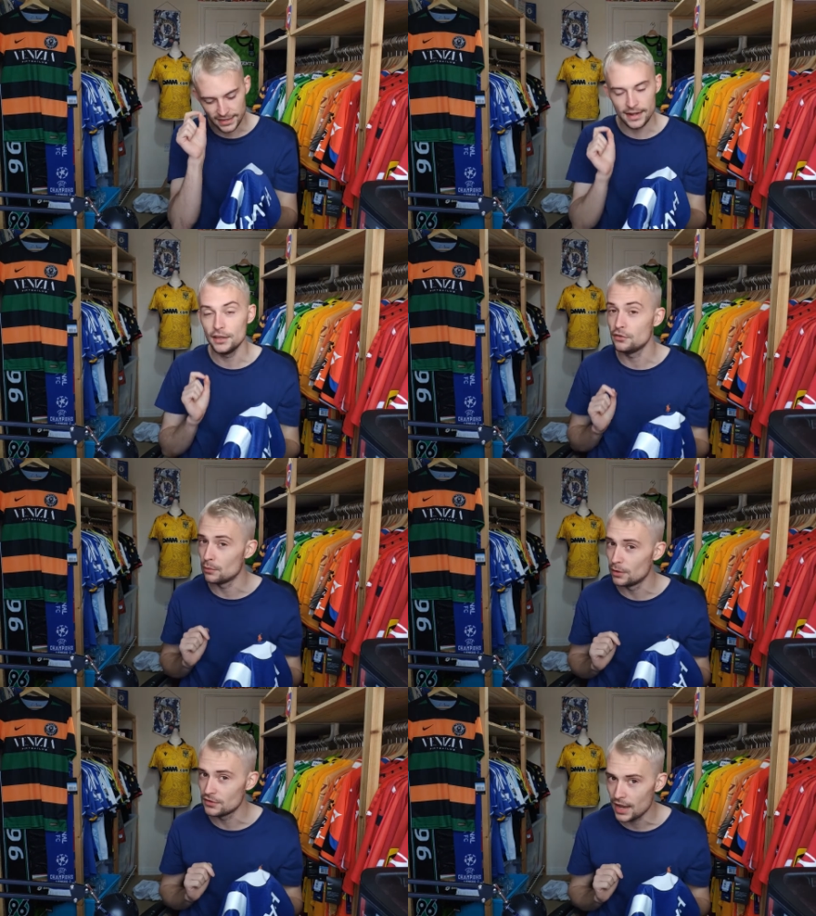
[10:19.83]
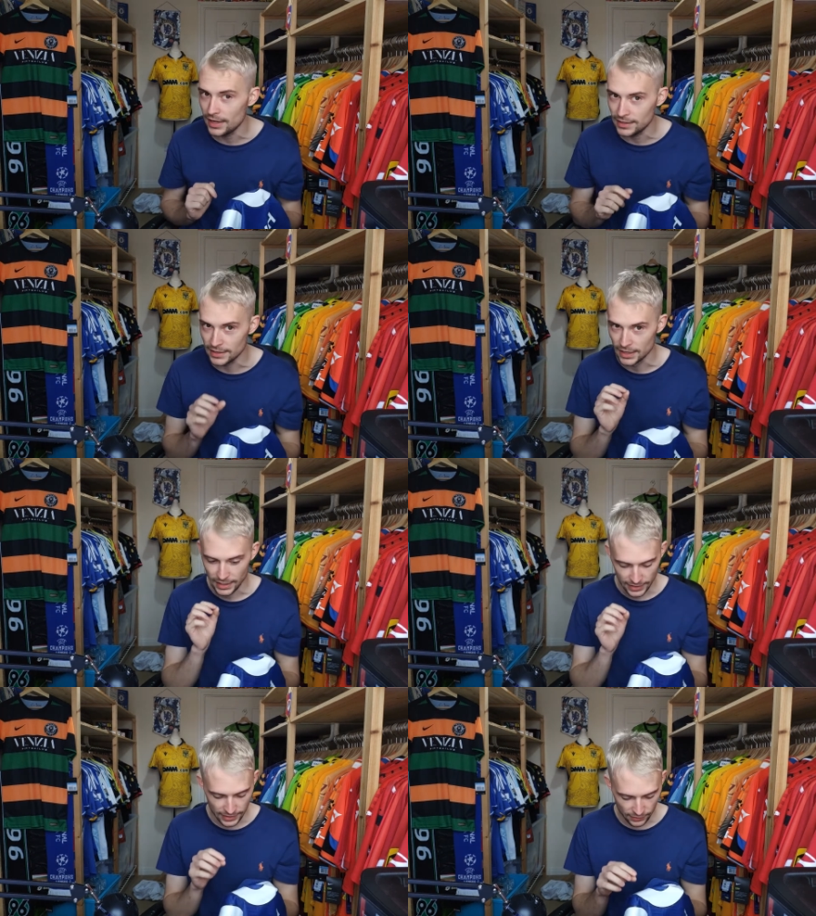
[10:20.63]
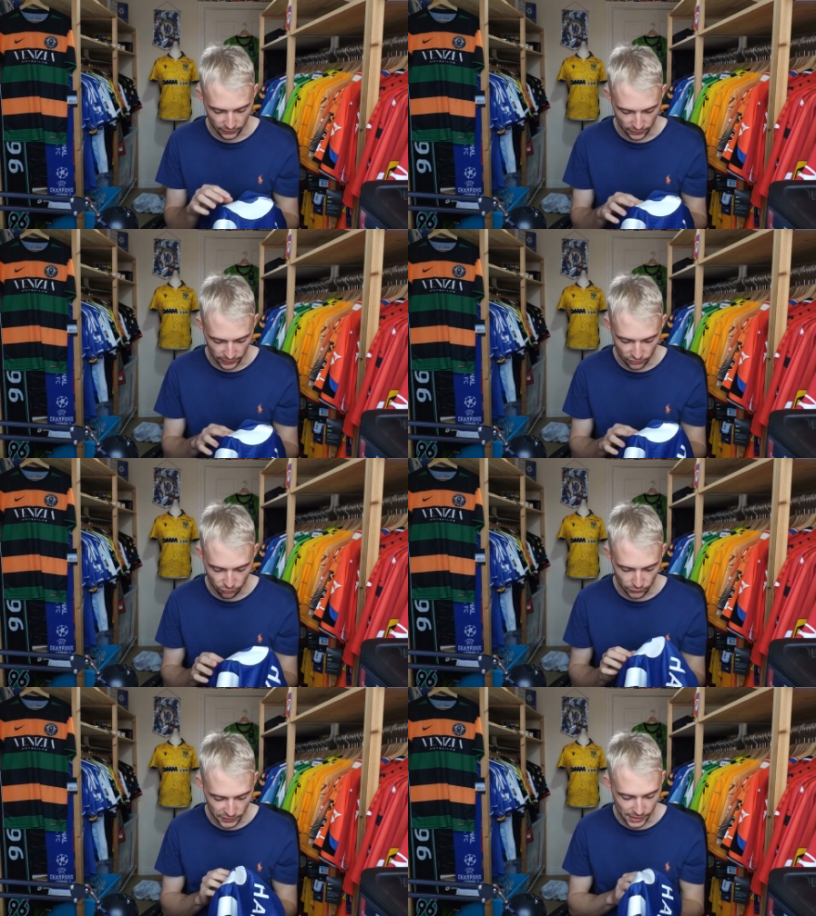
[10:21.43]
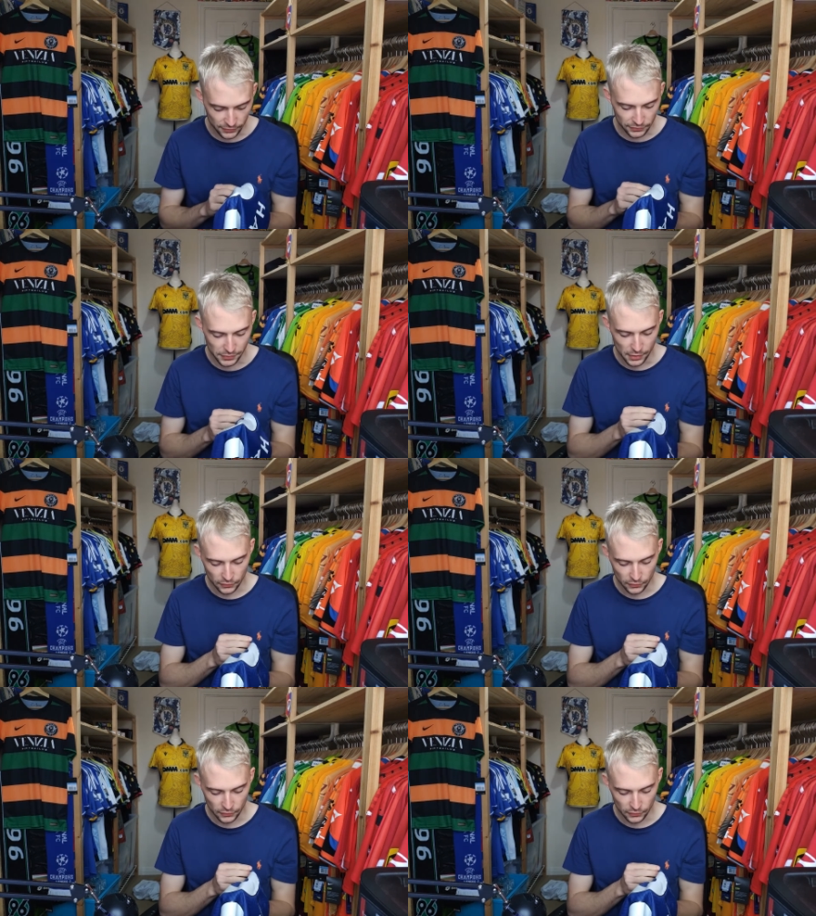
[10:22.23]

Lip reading: and I use the word tiny in its literal sense,